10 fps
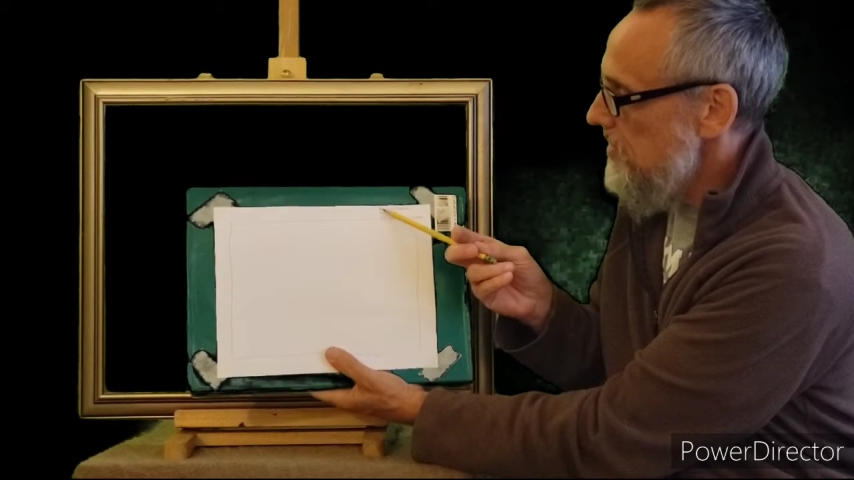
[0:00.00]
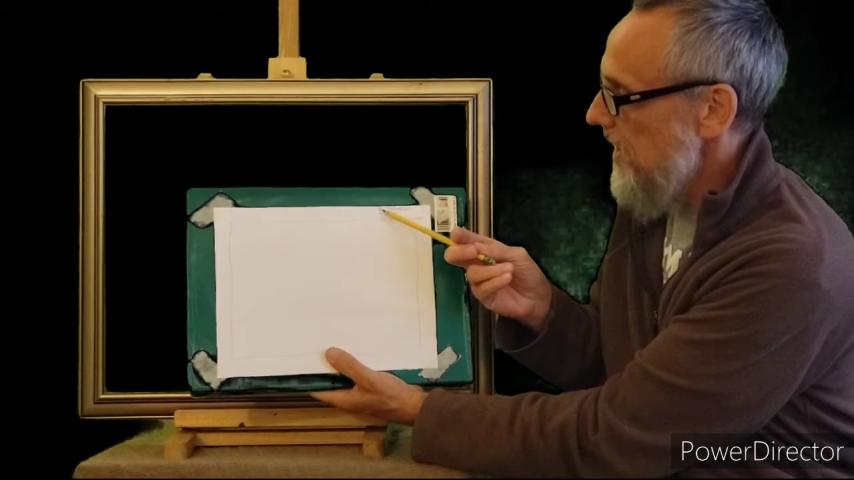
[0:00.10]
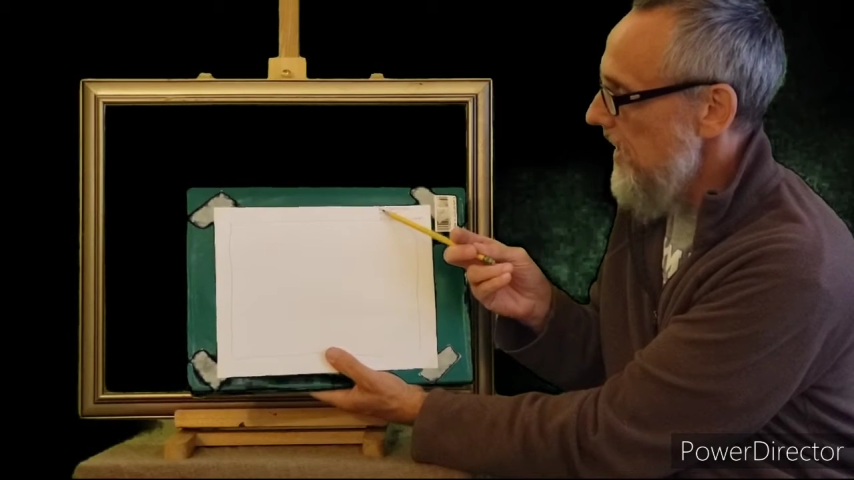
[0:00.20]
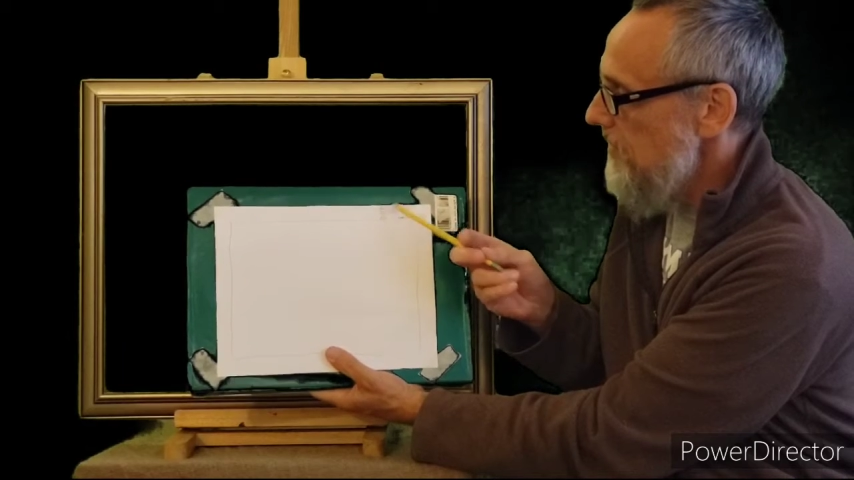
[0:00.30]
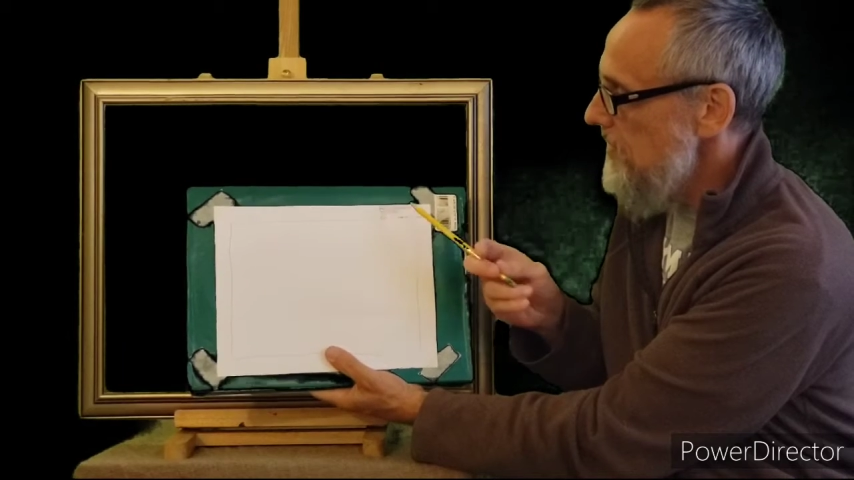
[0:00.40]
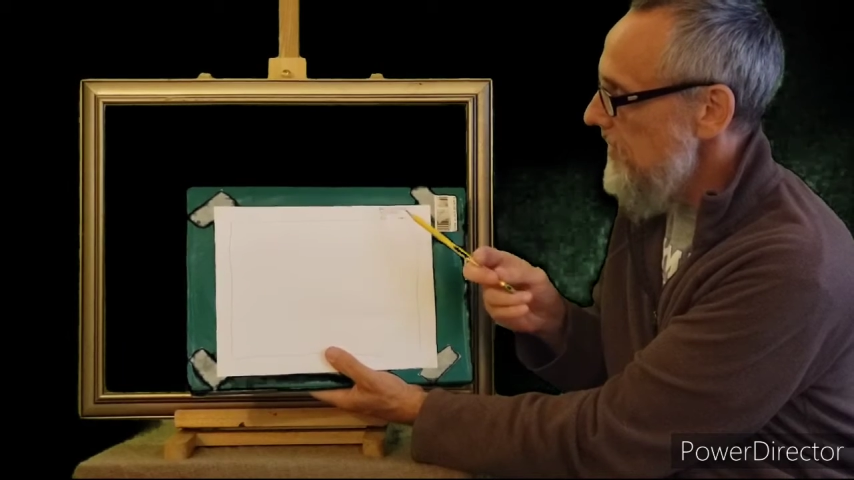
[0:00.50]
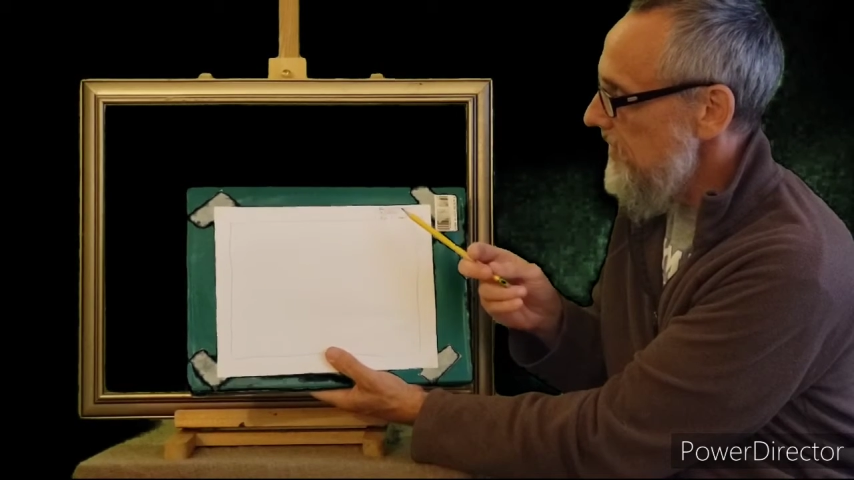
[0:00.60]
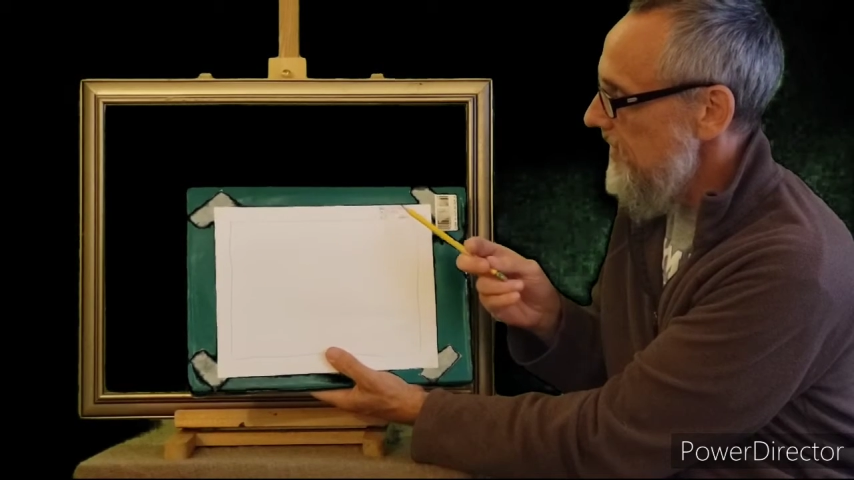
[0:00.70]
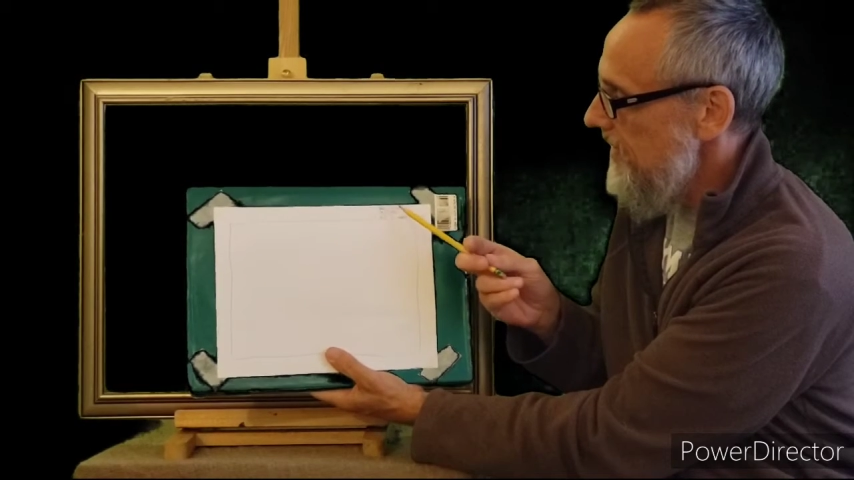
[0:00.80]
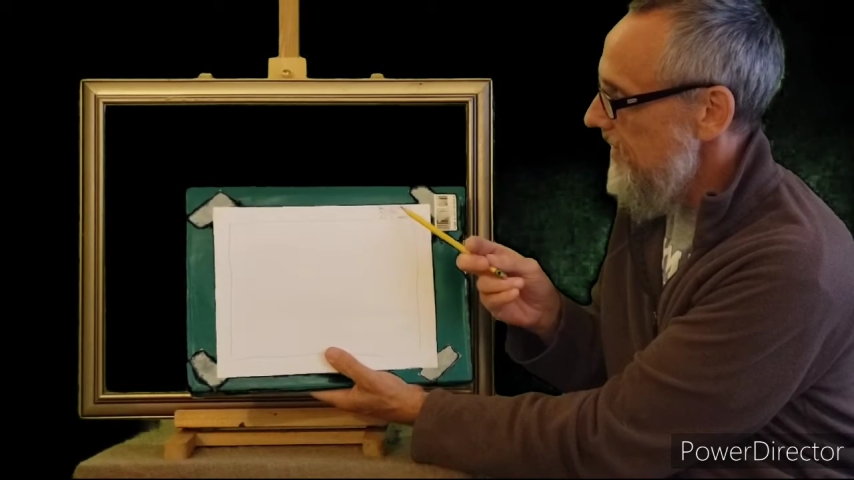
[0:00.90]
name,
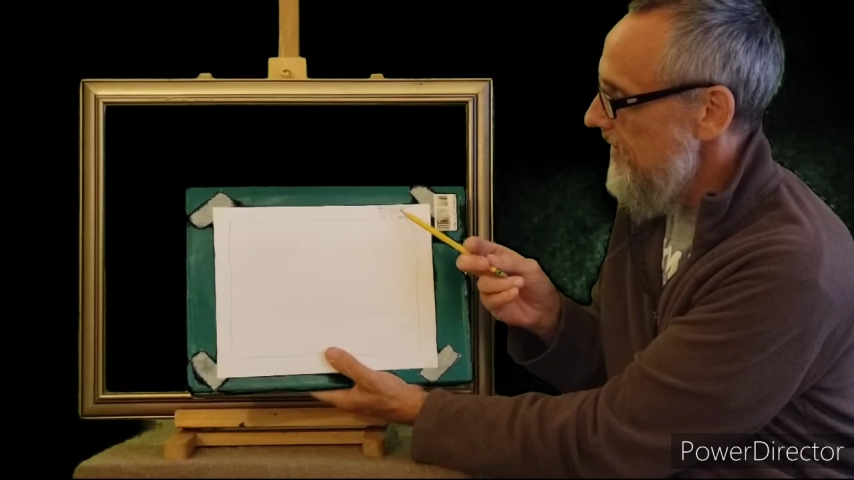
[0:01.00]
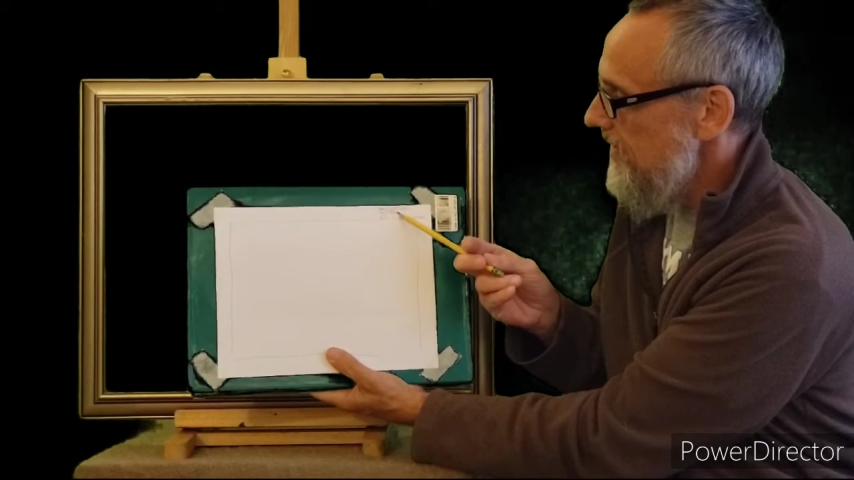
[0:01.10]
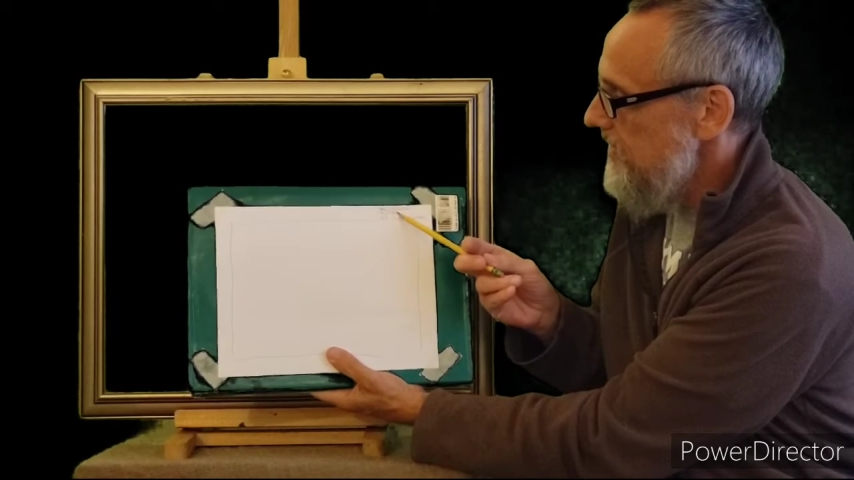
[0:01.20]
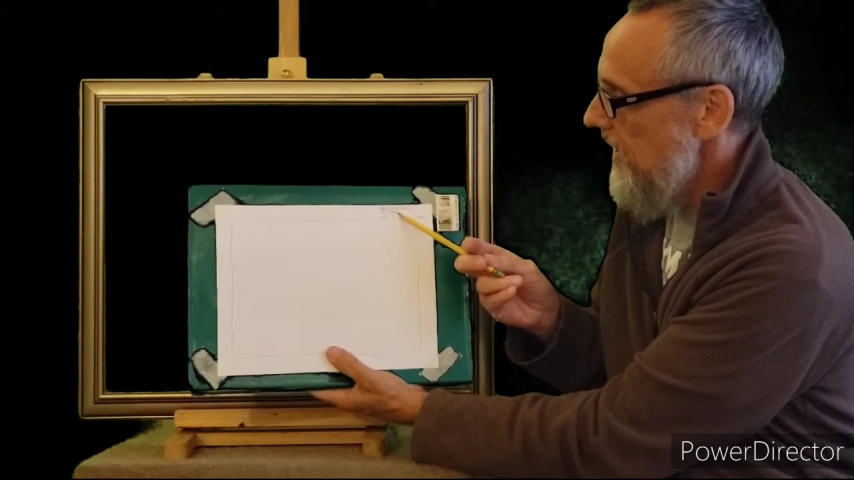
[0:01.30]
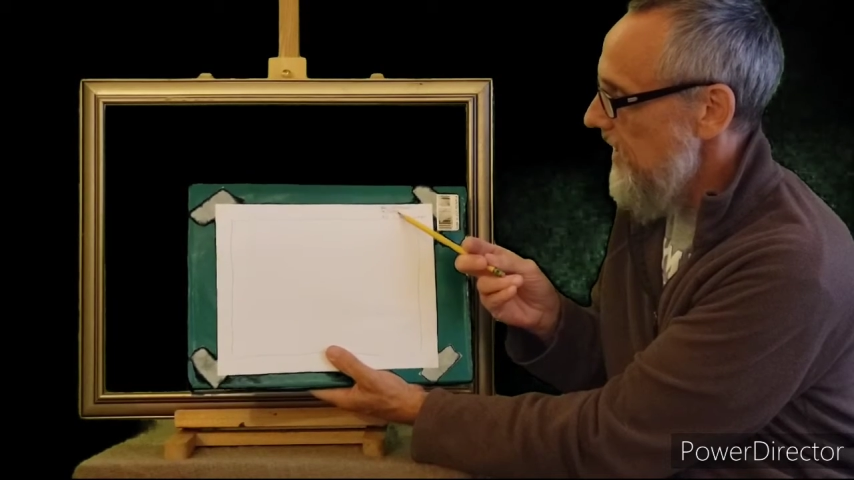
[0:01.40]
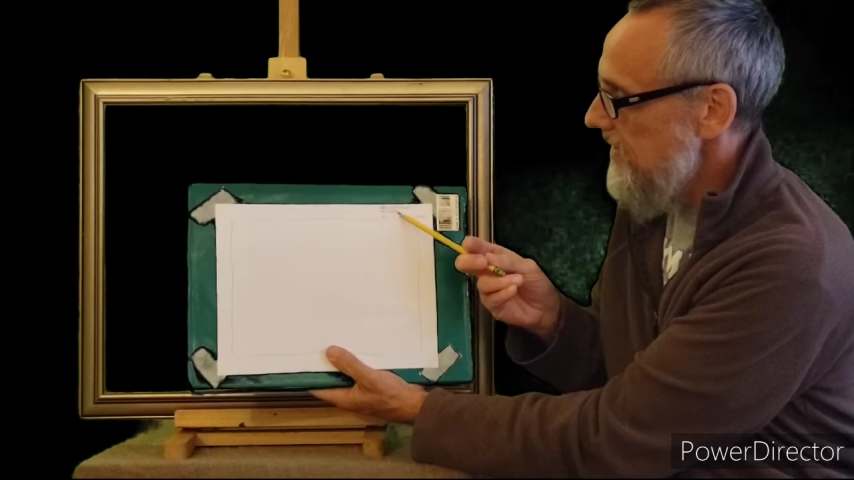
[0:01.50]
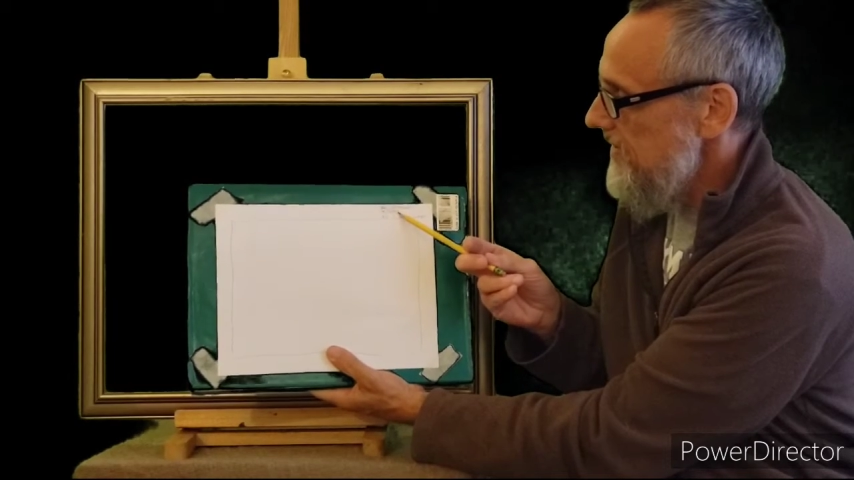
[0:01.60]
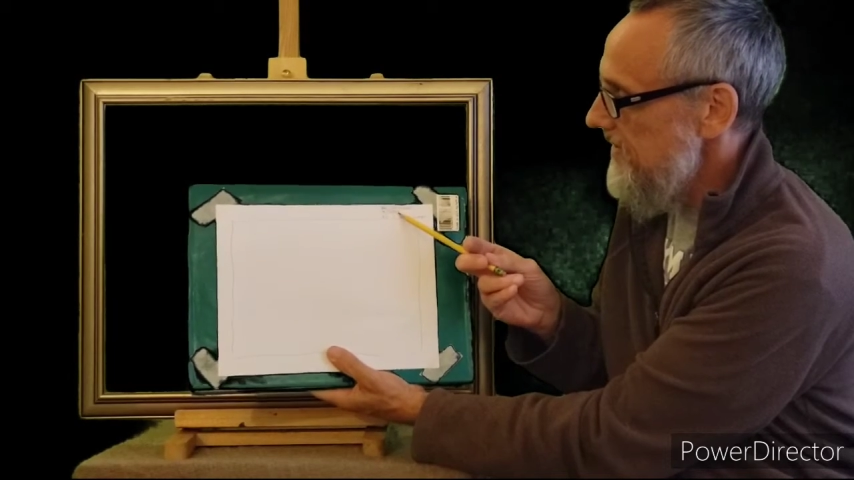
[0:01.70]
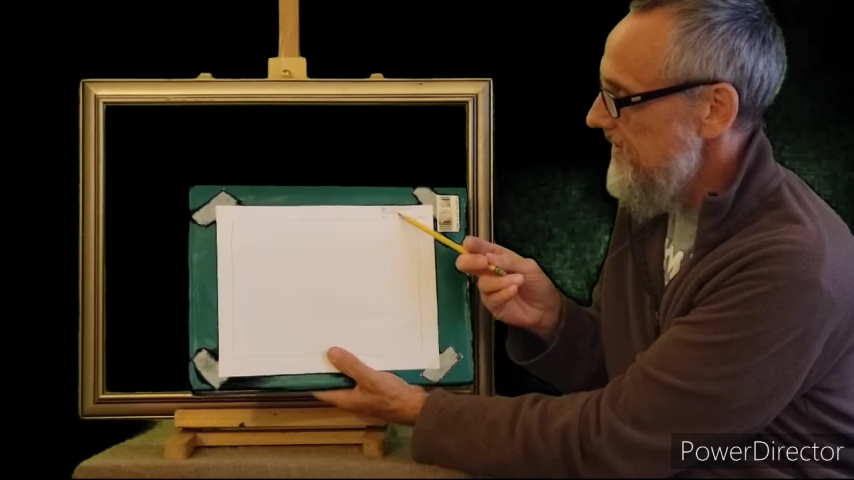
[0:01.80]
the date,